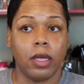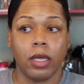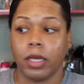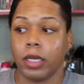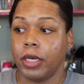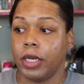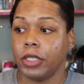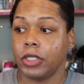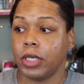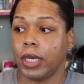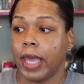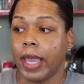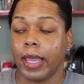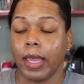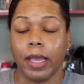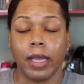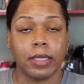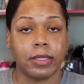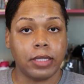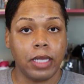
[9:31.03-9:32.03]
a condition
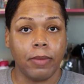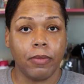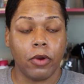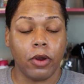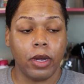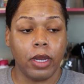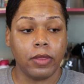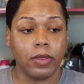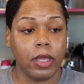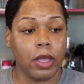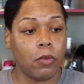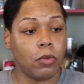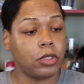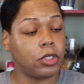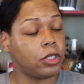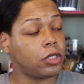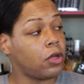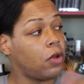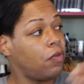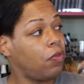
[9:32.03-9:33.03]
like eczema or anything,
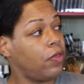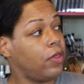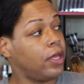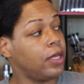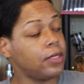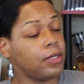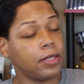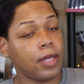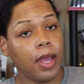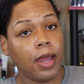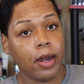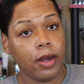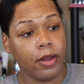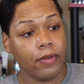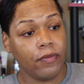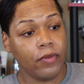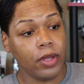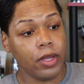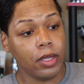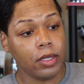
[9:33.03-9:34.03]
which is on this side of
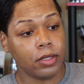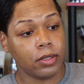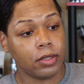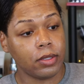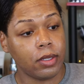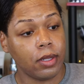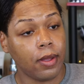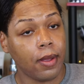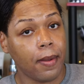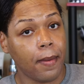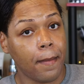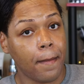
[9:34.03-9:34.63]
the fence,